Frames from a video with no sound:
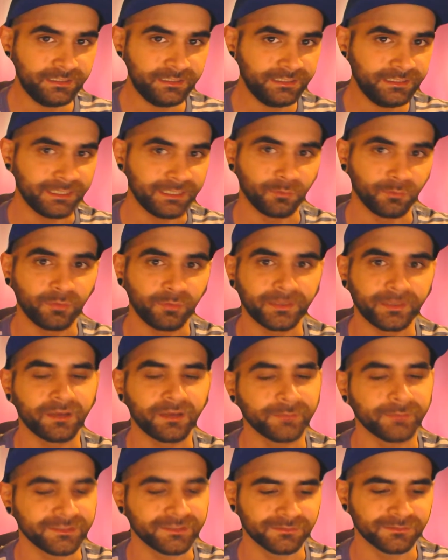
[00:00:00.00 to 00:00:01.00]
It will be
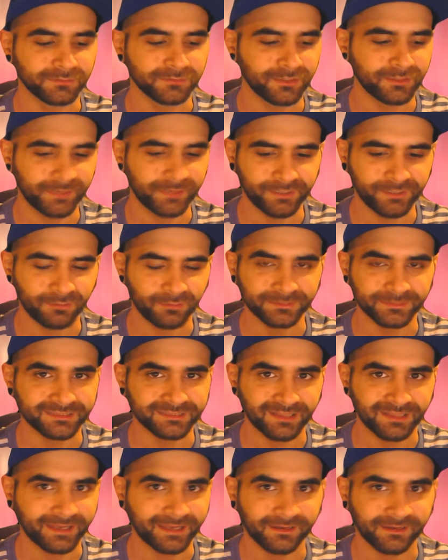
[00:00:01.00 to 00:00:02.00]
coming soon, though. I know I'm a
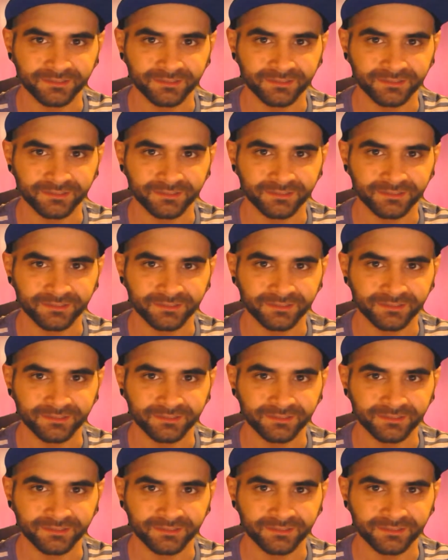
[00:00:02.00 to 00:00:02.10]
slacker.